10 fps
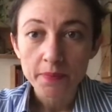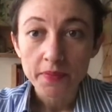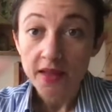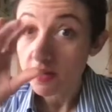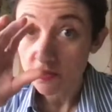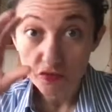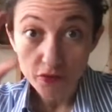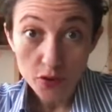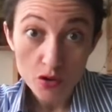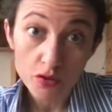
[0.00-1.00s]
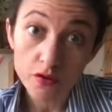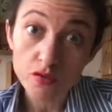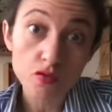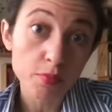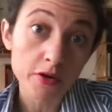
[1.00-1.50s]
that is for sure
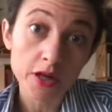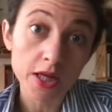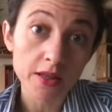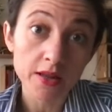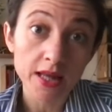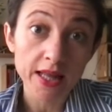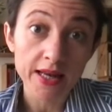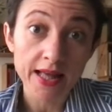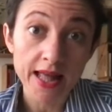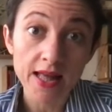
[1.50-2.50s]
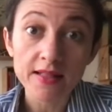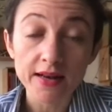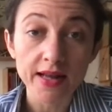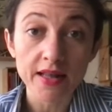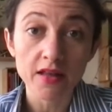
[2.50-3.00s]
super good in a head,
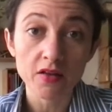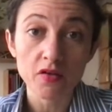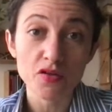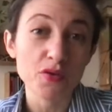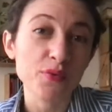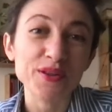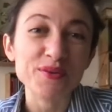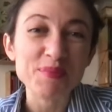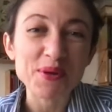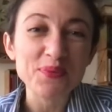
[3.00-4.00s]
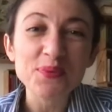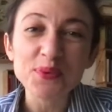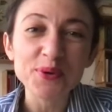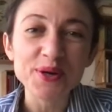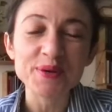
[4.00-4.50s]
like, because you want to be
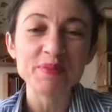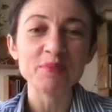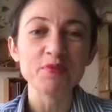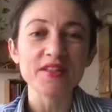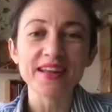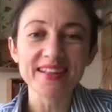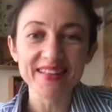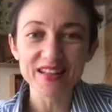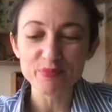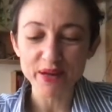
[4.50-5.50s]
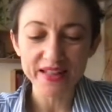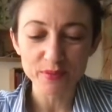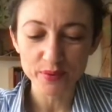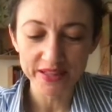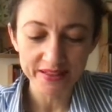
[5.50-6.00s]
warm and protected by the
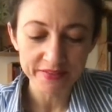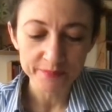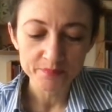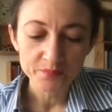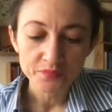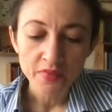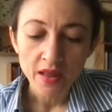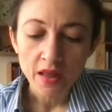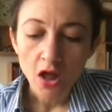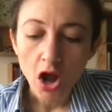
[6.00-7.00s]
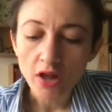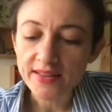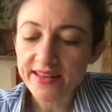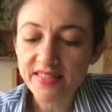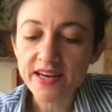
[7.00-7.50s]
wind. On
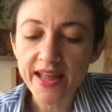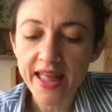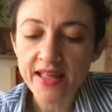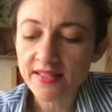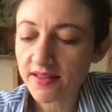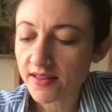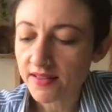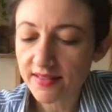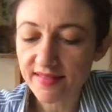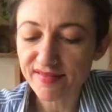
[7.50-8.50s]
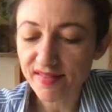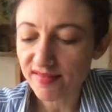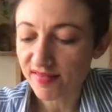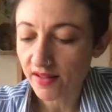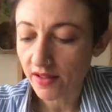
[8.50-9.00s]
the other hand, this
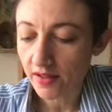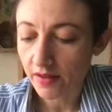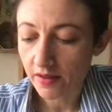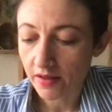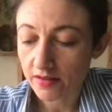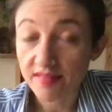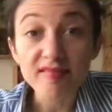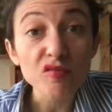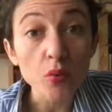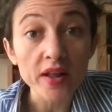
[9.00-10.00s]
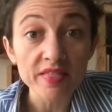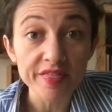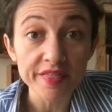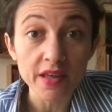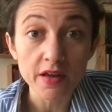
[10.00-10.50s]
is quite
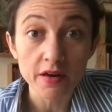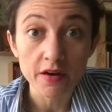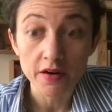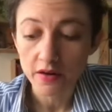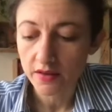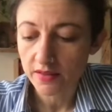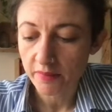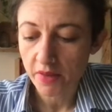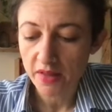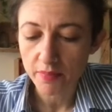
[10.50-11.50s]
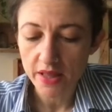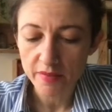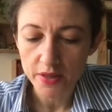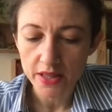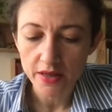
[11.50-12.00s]
thicker than my
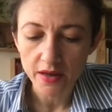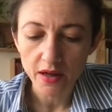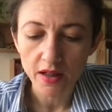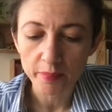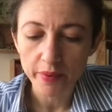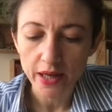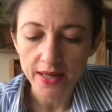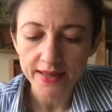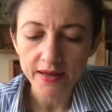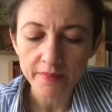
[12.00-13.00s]
baby alpaca.